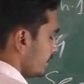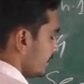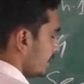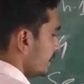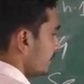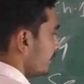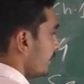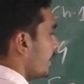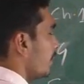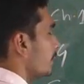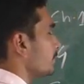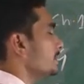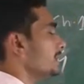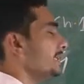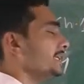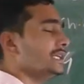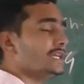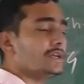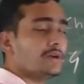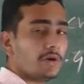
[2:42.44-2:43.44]
25 of the
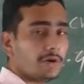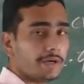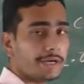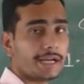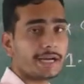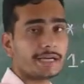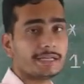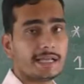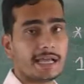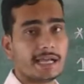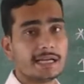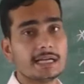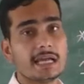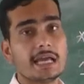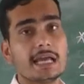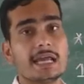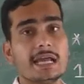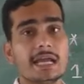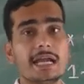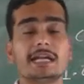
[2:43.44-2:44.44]
Indian Contract Act
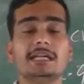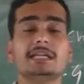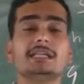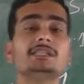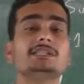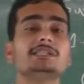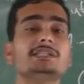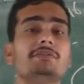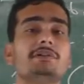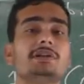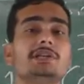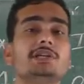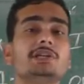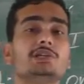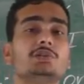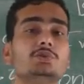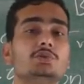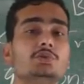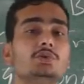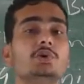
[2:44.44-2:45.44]

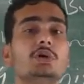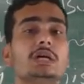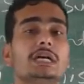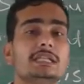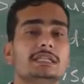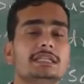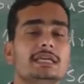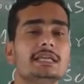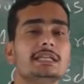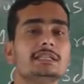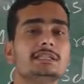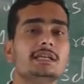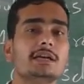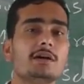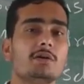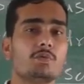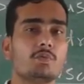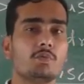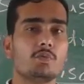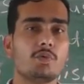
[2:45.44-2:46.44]
1872, there is
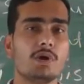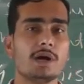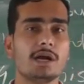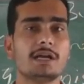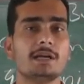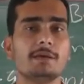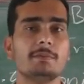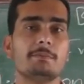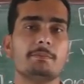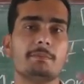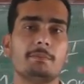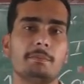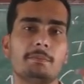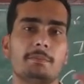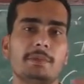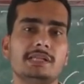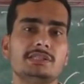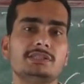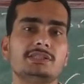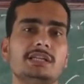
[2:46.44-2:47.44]
a word
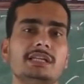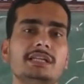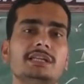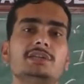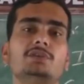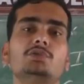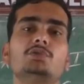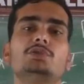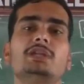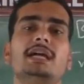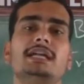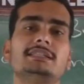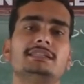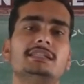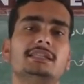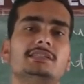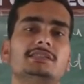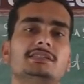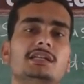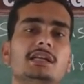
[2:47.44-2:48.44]
mentioned into
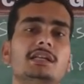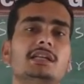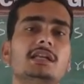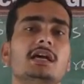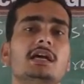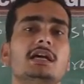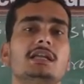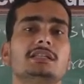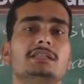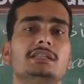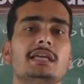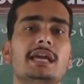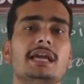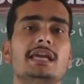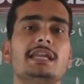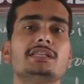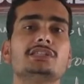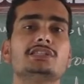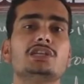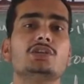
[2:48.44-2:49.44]
that section.
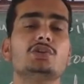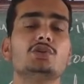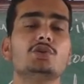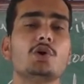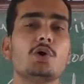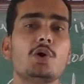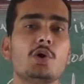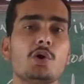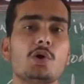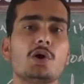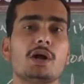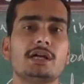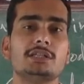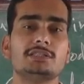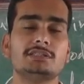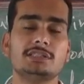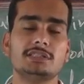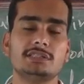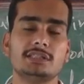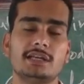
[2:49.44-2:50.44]
There is a no
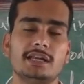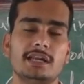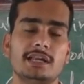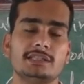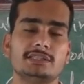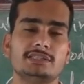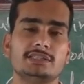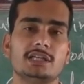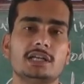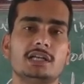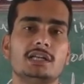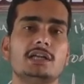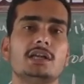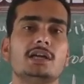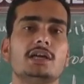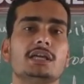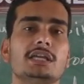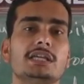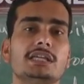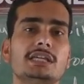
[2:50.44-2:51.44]
consideration
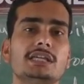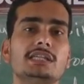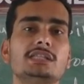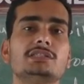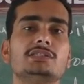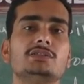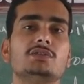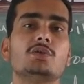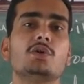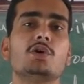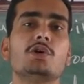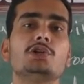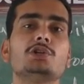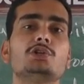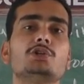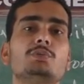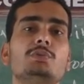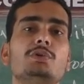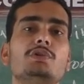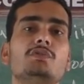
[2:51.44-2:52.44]
is
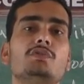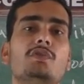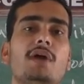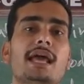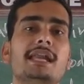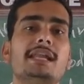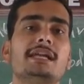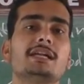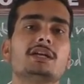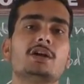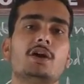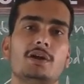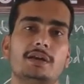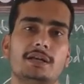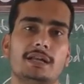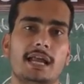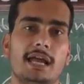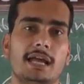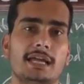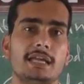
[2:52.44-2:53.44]
going to be valid
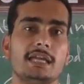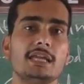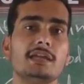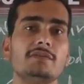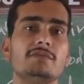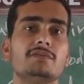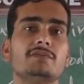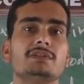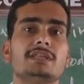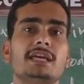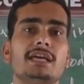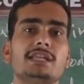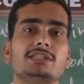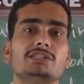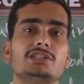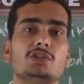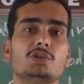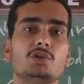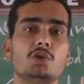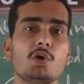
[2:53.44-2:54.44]
contract. If there
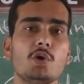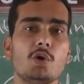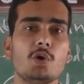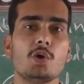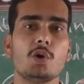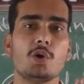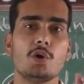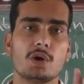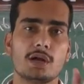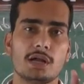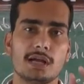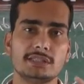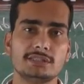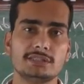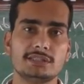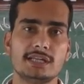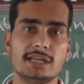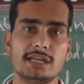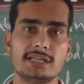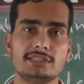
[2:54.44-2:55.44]
is a no
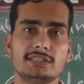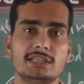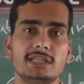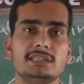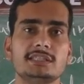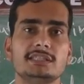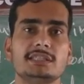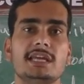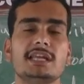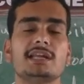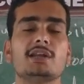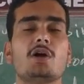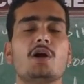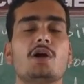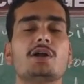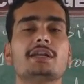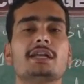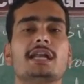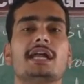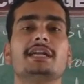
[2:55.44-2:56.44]
consideration, then
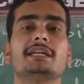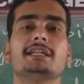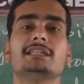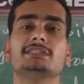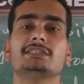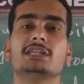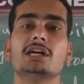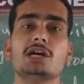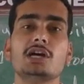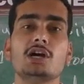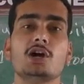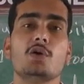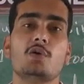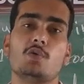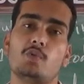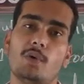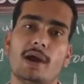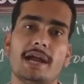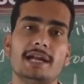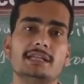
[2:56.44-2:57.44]
contract is
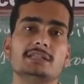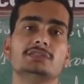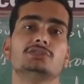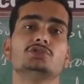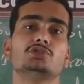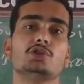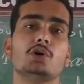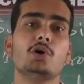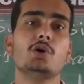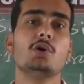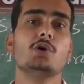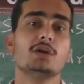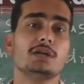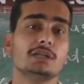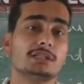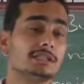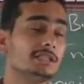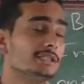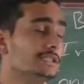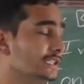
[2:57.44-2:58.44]
a void.
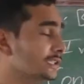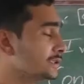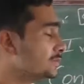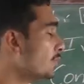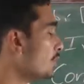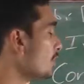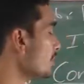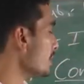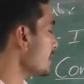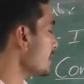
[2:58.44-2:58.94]
So this is more